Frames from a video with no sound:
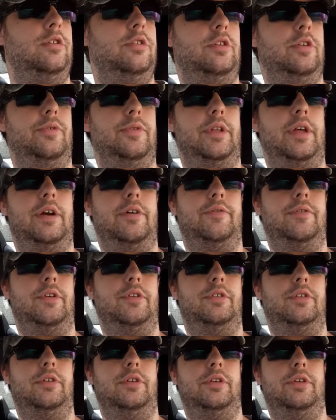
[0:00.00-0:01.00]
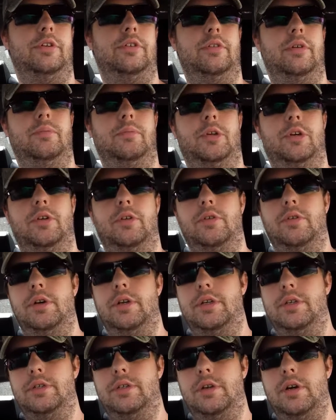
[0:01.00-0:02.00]
So without further ado, I'm going to go
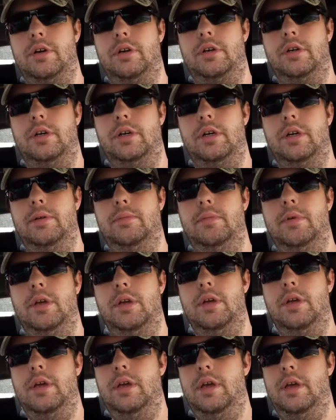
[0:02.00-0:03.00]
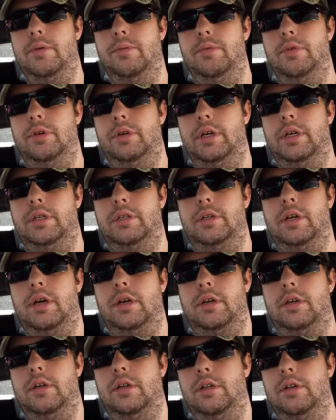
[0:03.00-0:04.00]
ahead and start her up, and we'll get
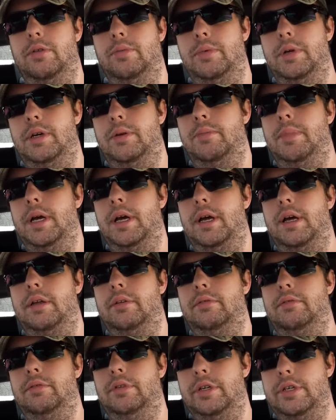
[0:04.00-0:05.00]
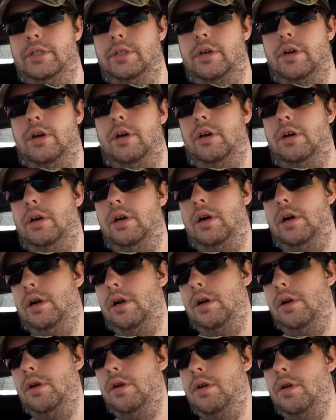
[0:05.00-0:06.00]
talking a little bit about this car
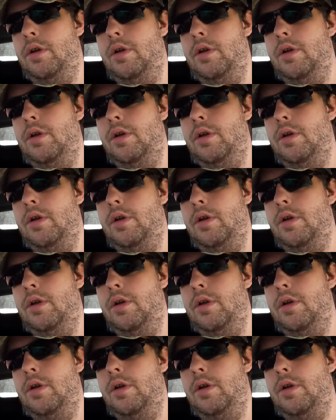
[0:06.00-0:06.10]
and